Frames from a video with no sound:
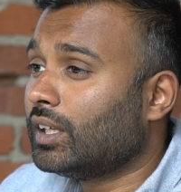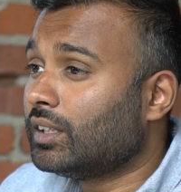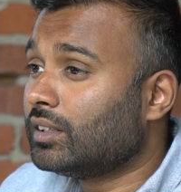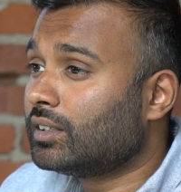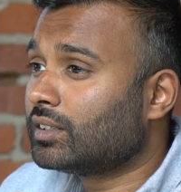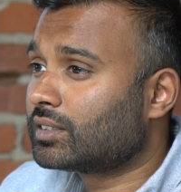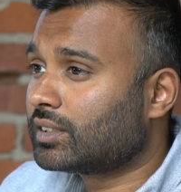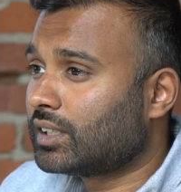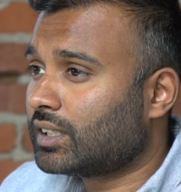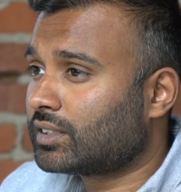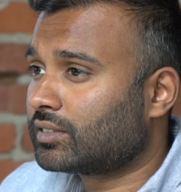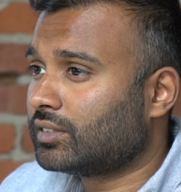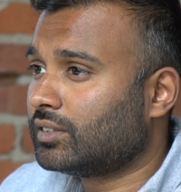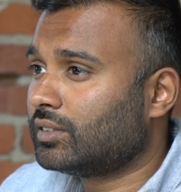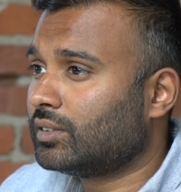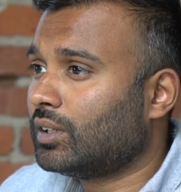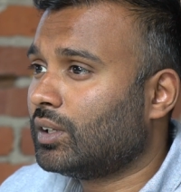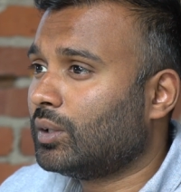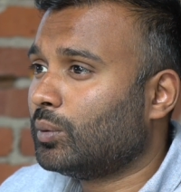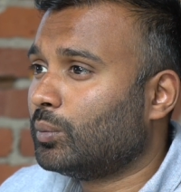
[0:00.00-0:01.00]
In this
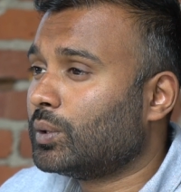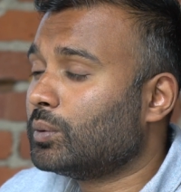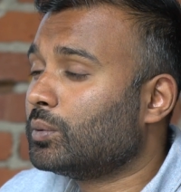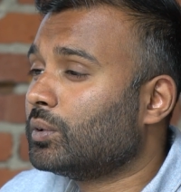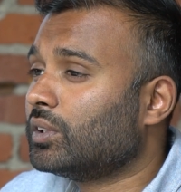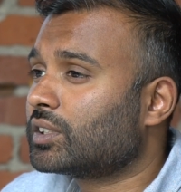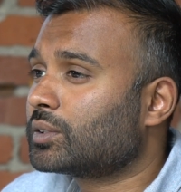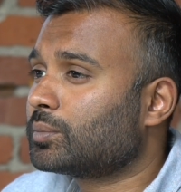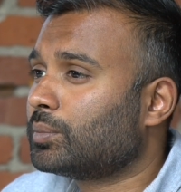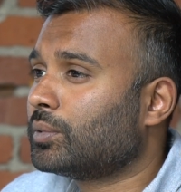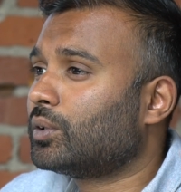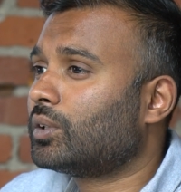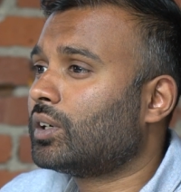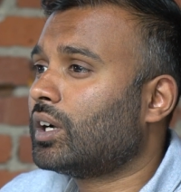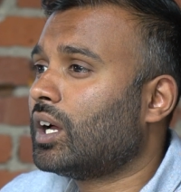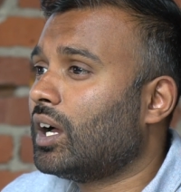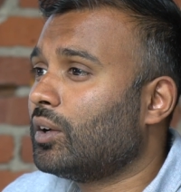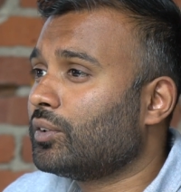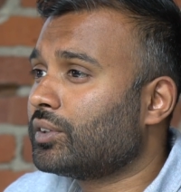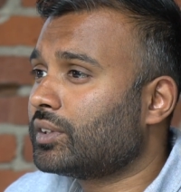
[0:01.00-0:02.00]
lesson, we will
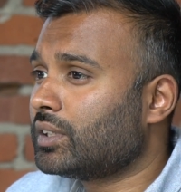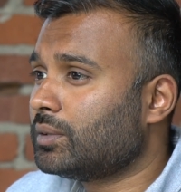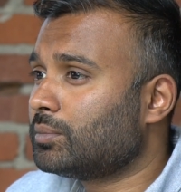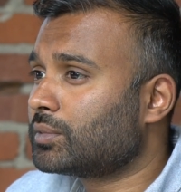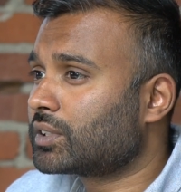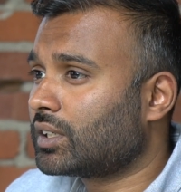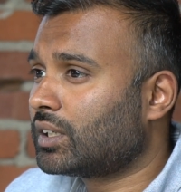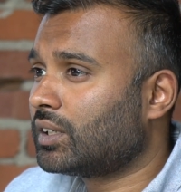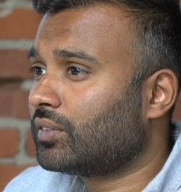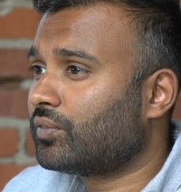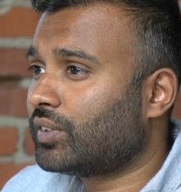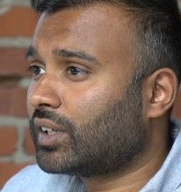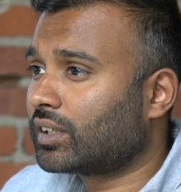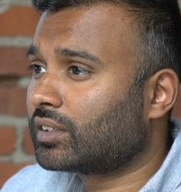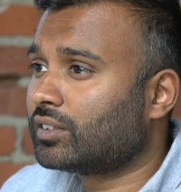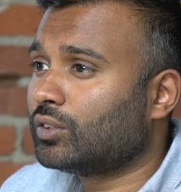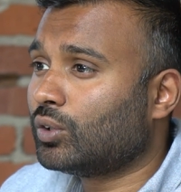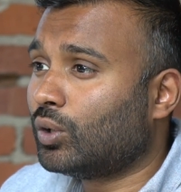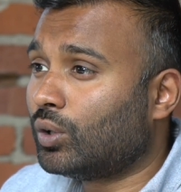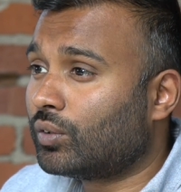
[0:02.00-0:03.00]
explore how themes can
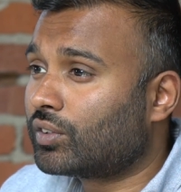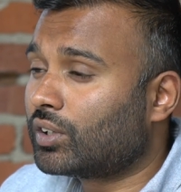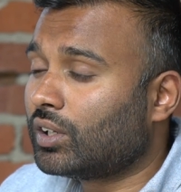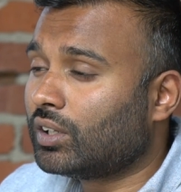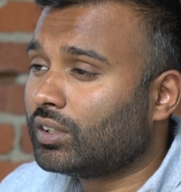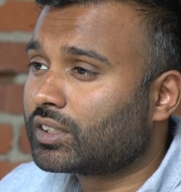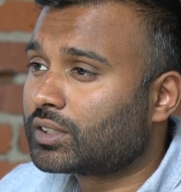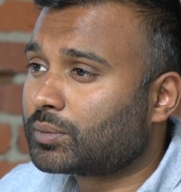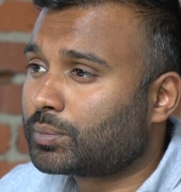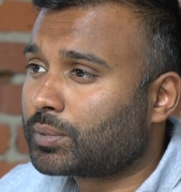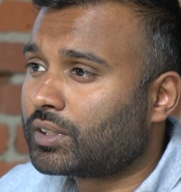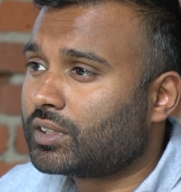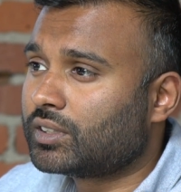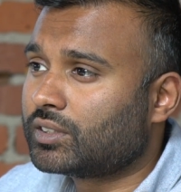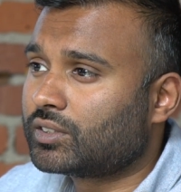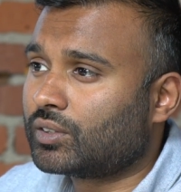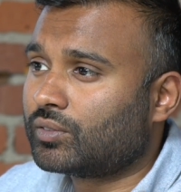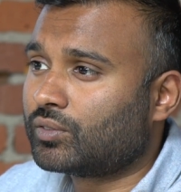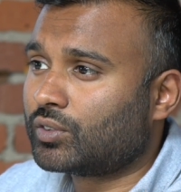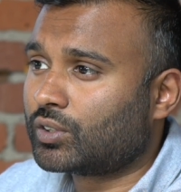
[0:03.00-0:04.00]
affect the overall
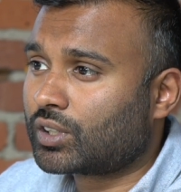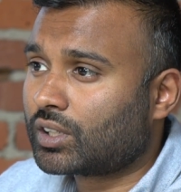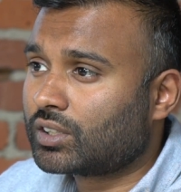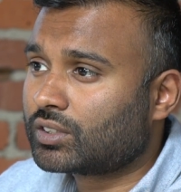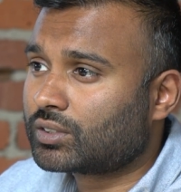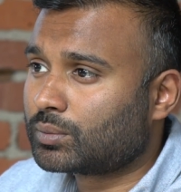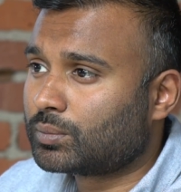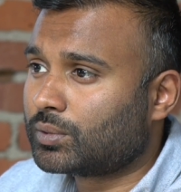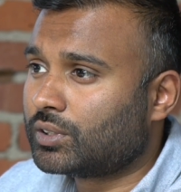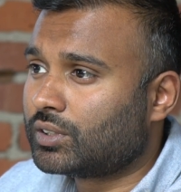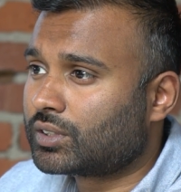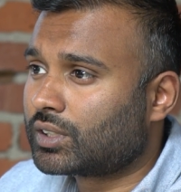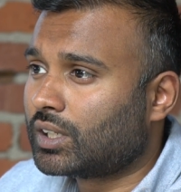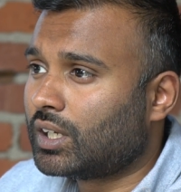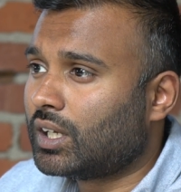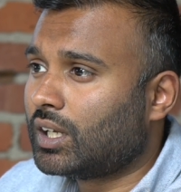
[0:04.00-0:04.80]
experience of your customers,